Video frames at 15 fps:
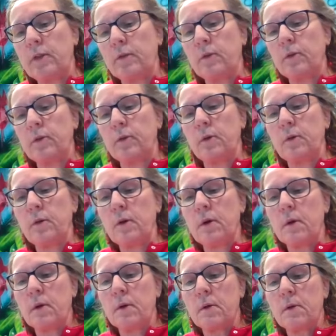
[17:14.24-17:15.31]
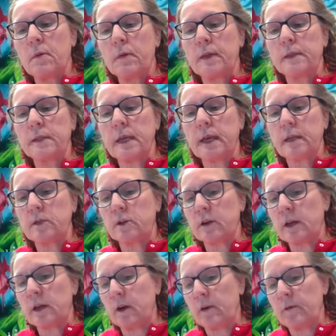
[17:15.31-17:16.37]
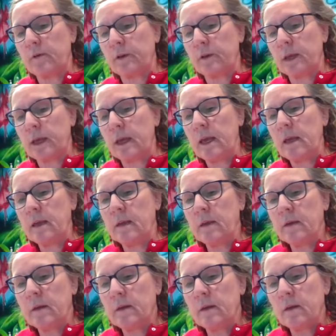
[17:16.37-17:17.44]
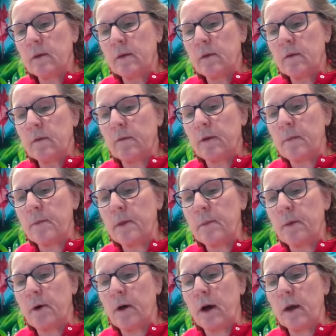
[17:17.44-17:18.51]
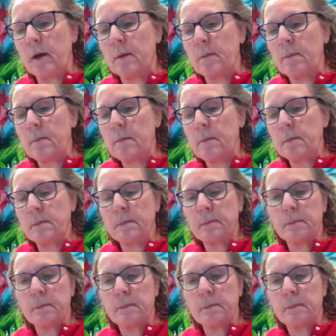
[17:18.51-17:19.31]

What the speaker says: it through the center carefully from the bottom.